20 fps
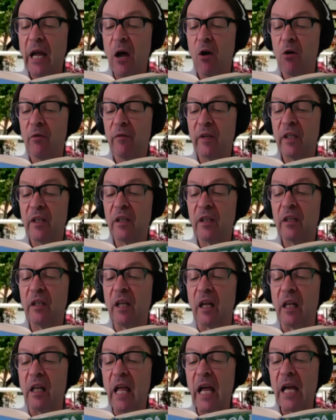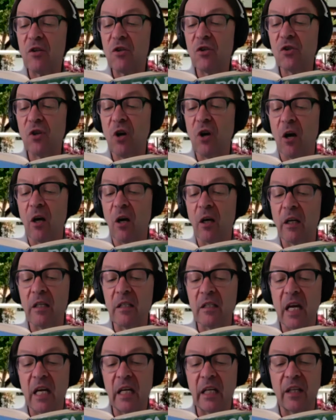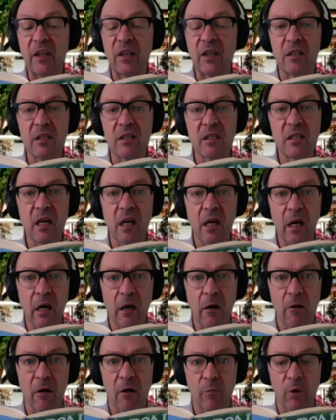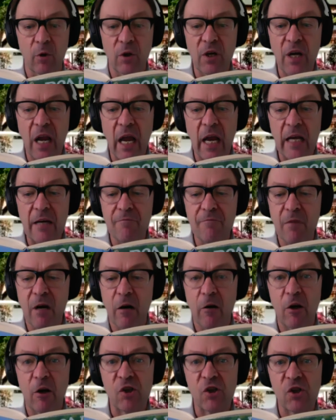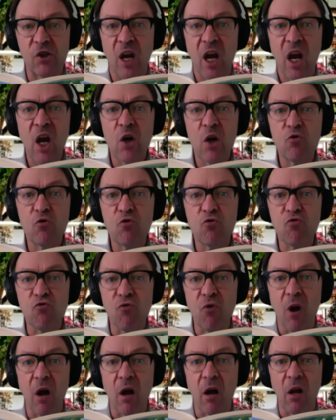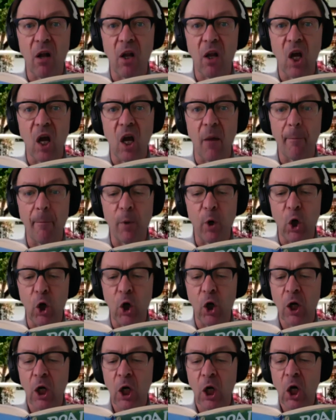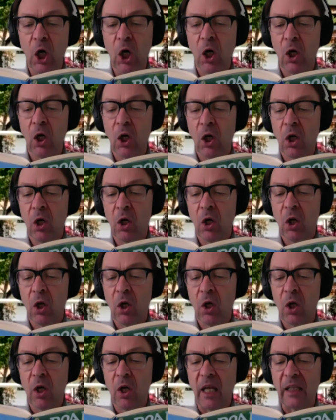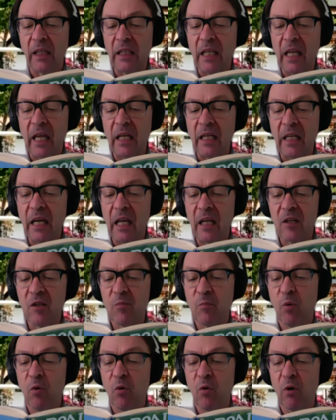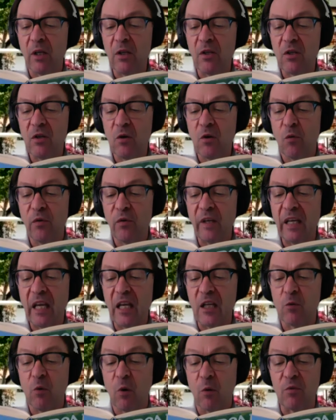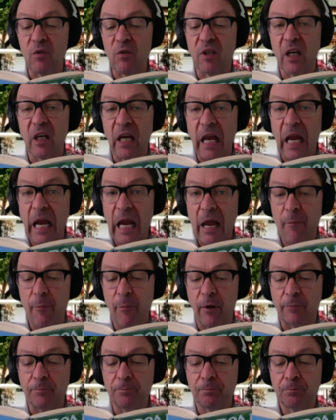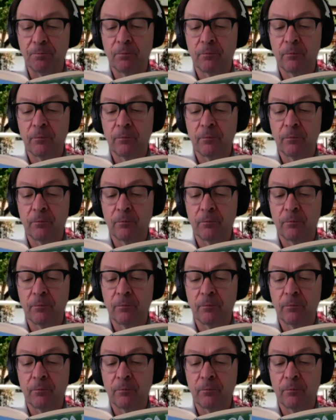out of it the glass jar containing the terrible, nightmarish Troggle Humper. At that next point, Sophie guessed what was going to happen.